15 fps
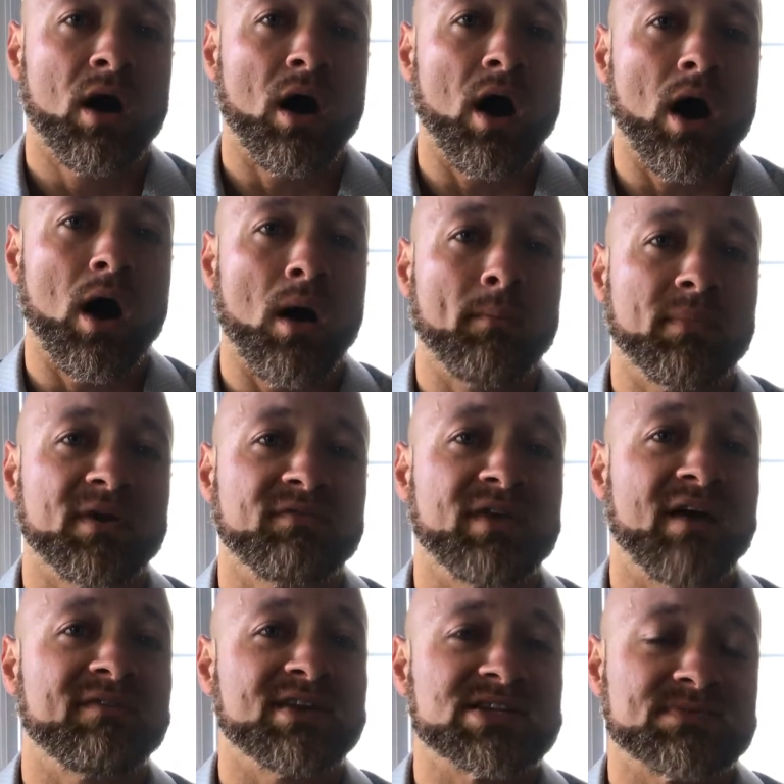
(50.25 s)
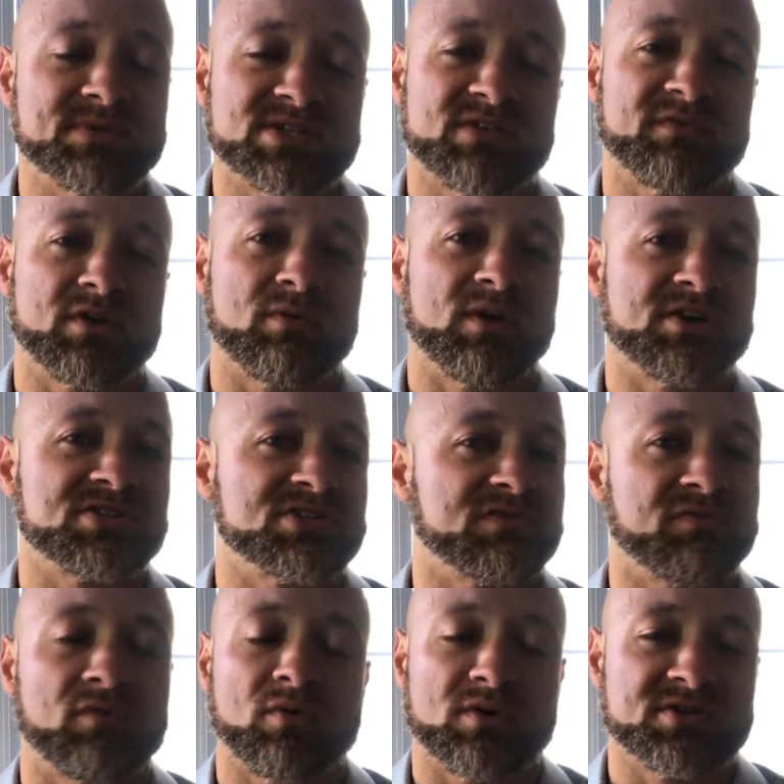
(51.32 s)
Um, but if you have any specific questions,
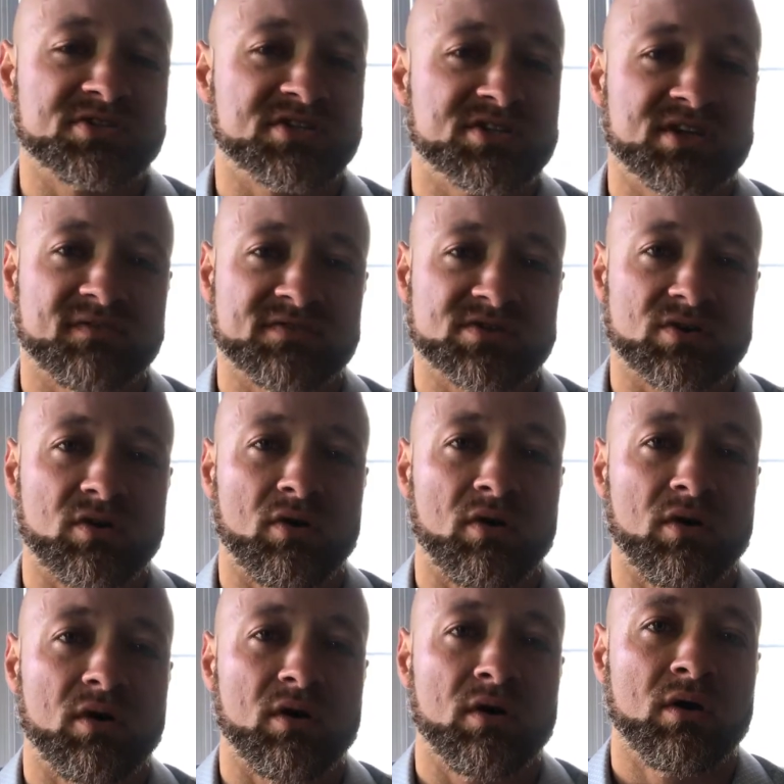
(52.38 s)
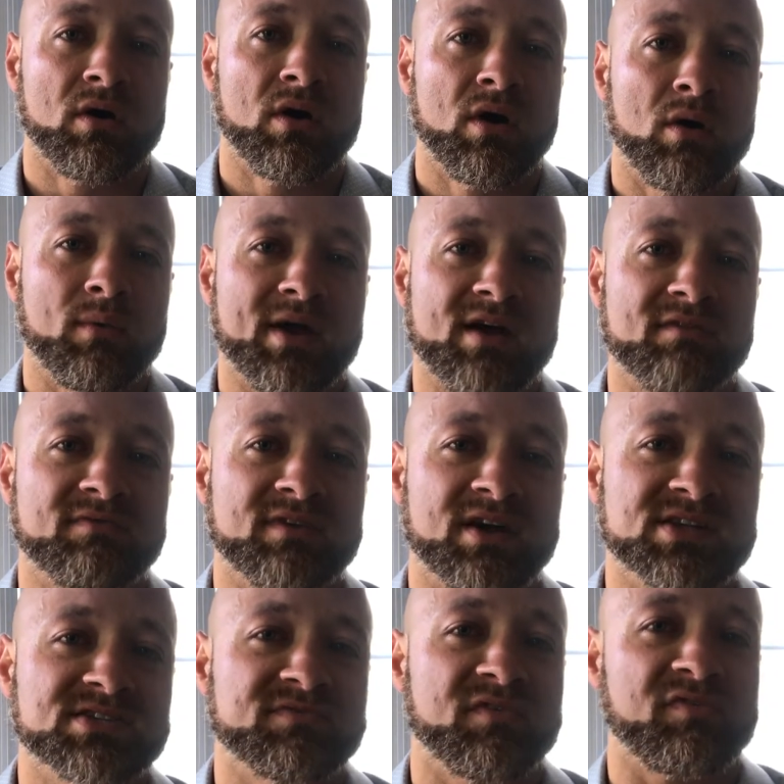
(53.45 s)
of course, just give us a call. We have
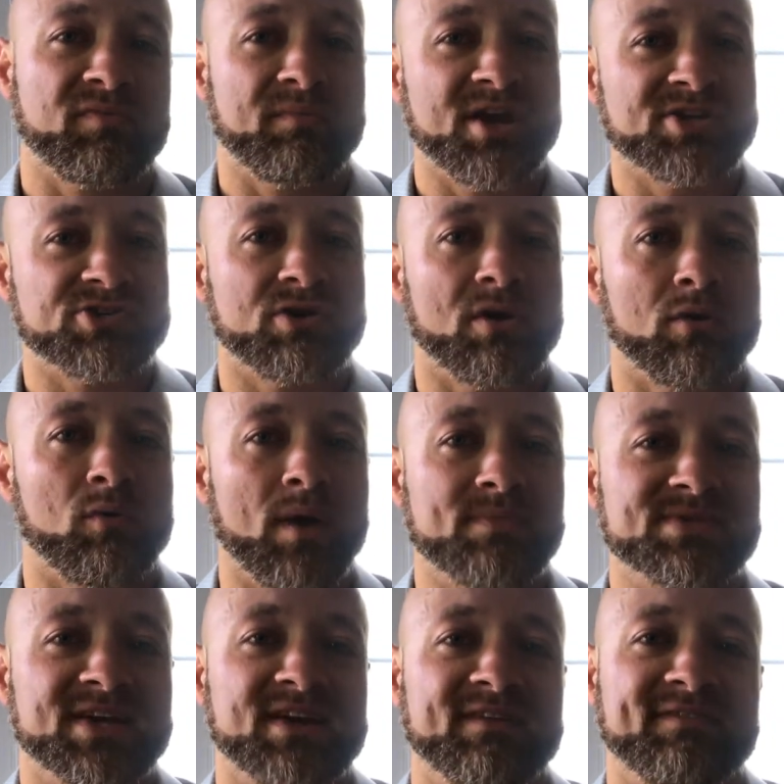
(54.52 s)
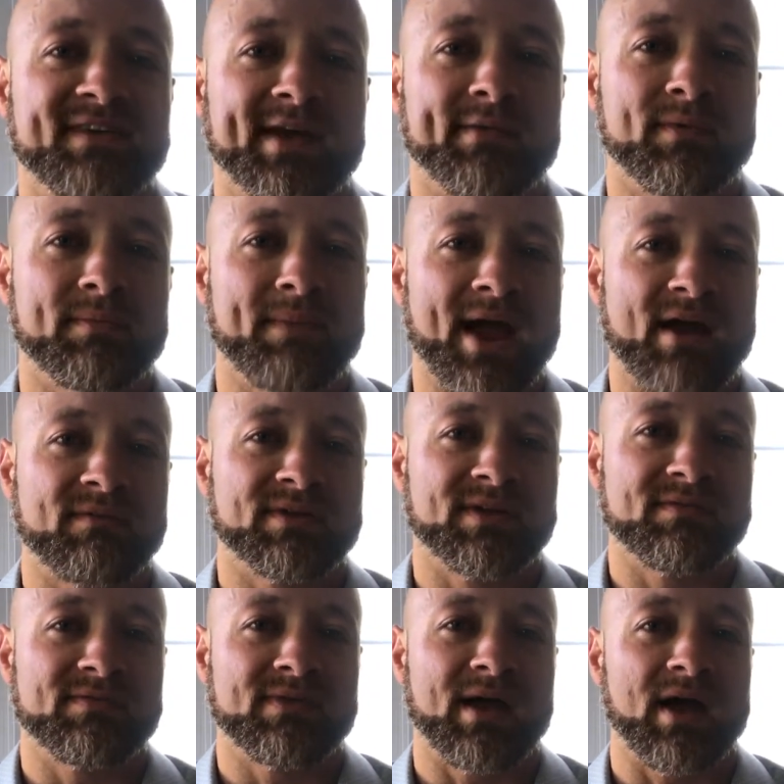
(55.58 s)
tons of information on our website at
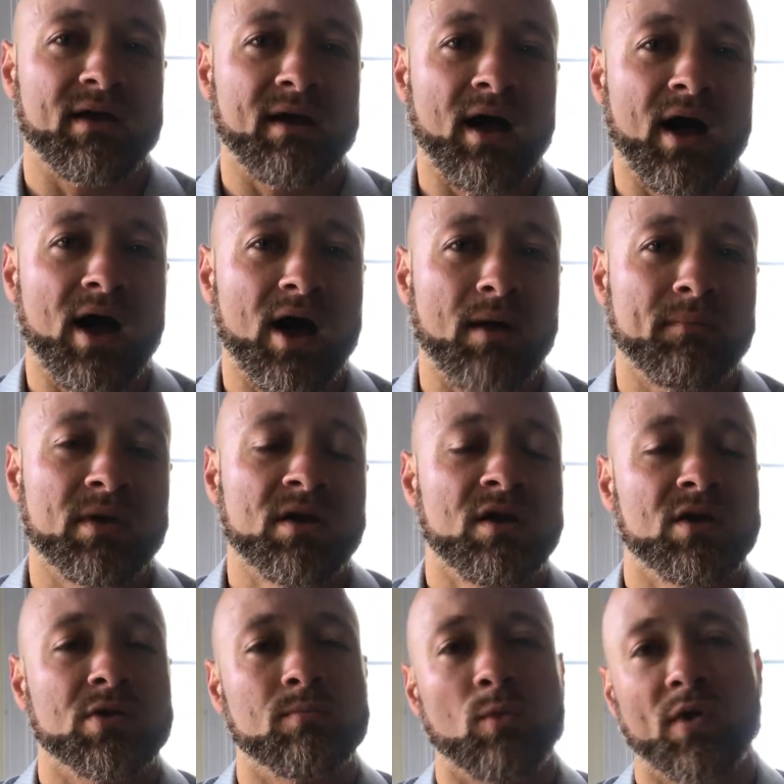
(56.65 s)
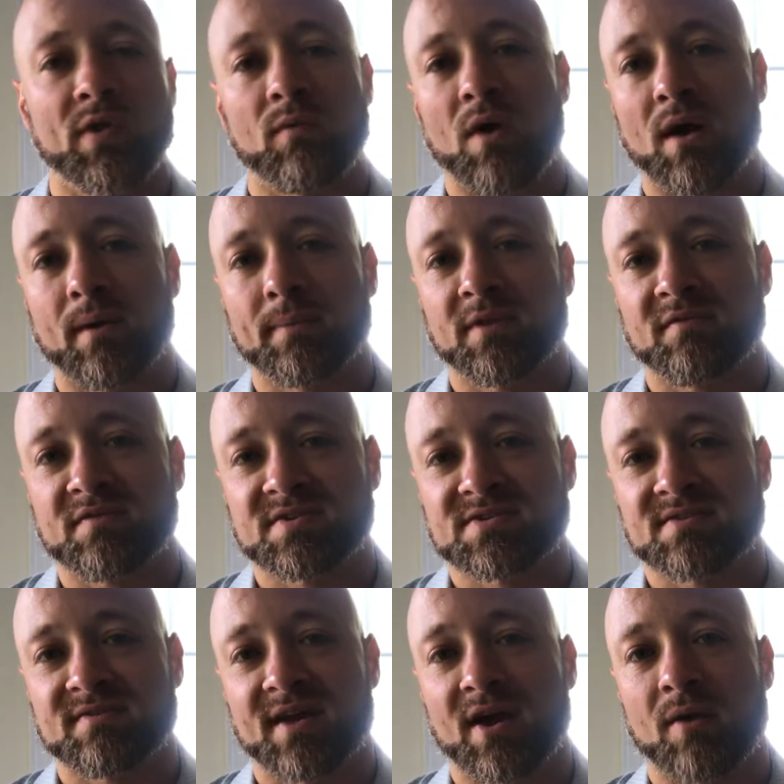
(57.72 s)
fanwoodbackrelief.com. You're more than welcome to
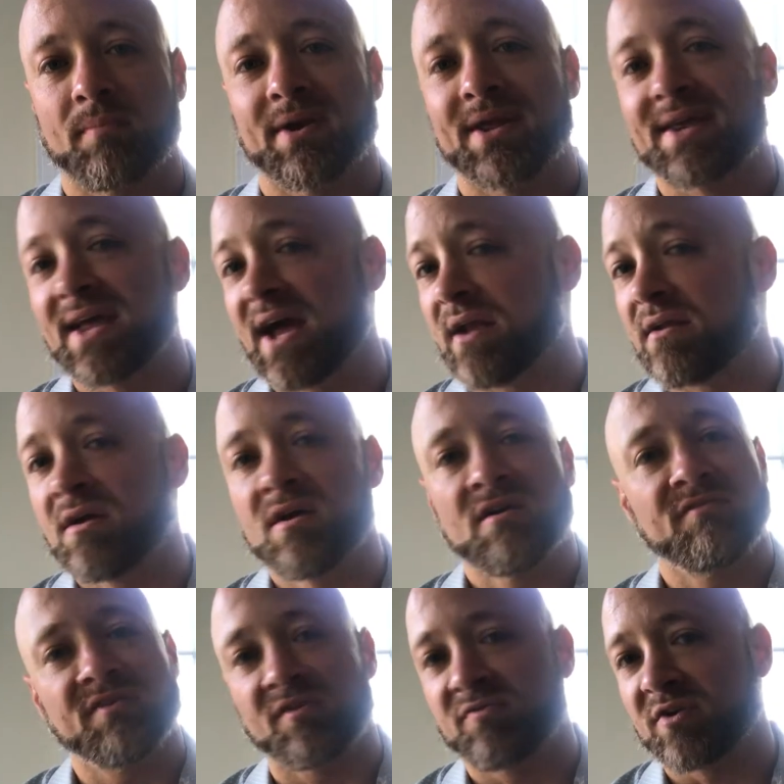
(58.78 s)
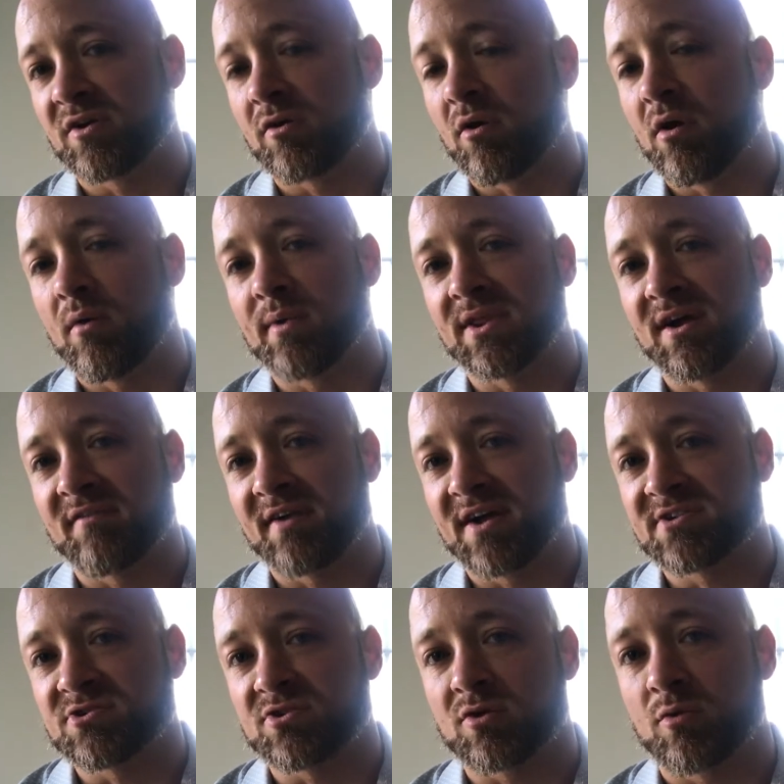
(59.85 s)
visit there. But again, feel free to call. We love
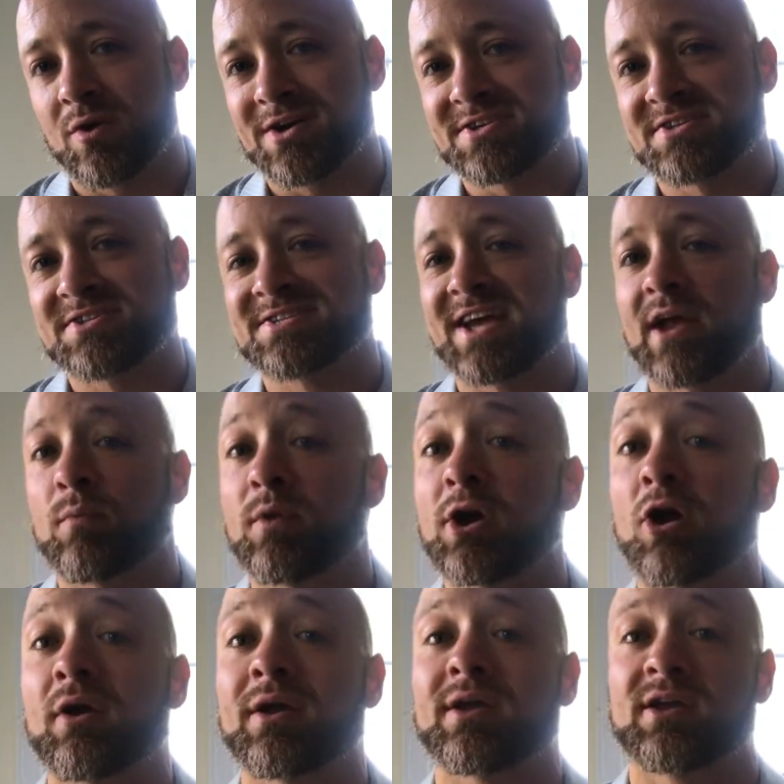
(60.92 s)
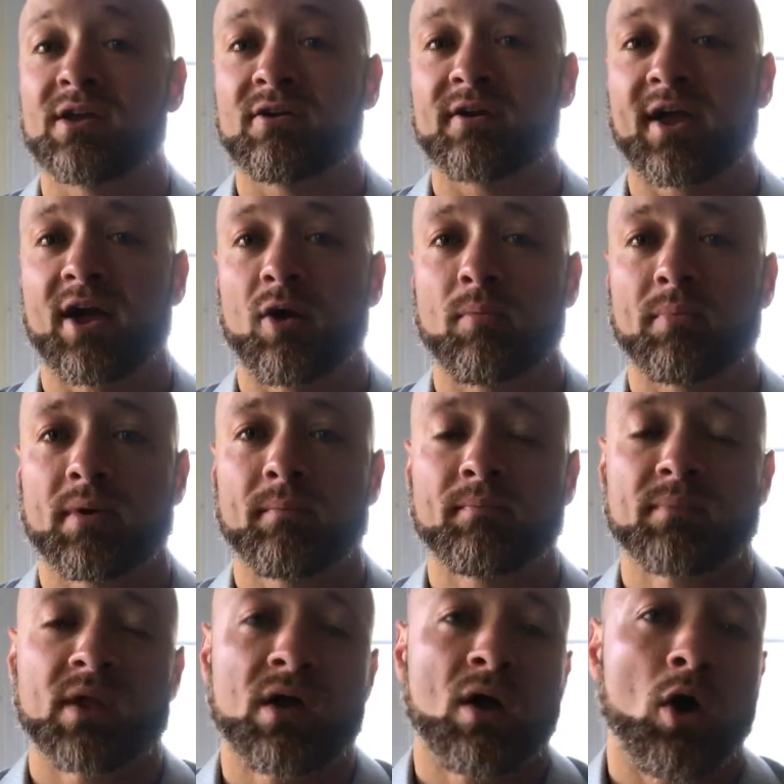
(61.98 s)
answering questions and we are here to help.
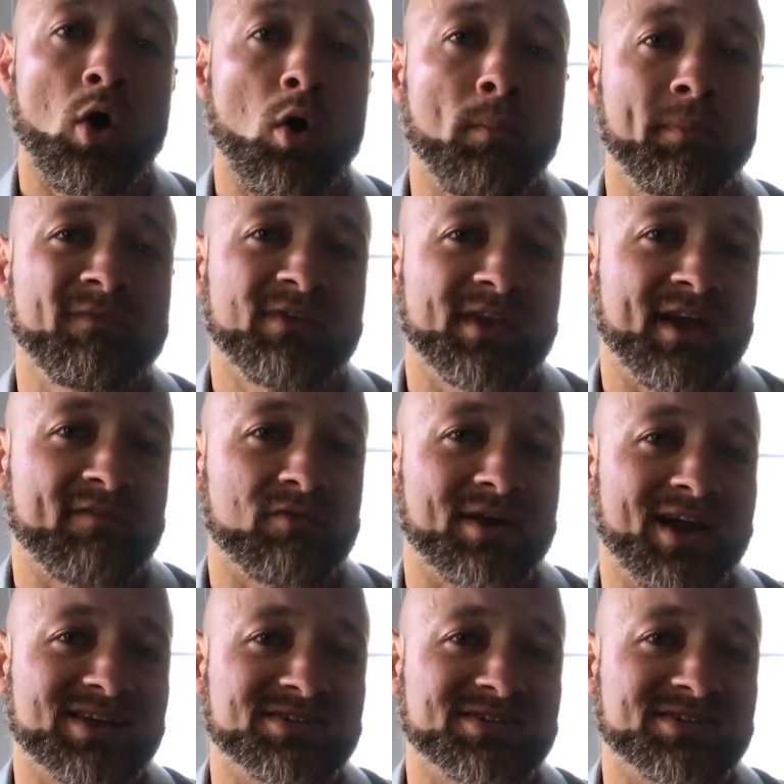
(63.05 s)
Hopefully everyone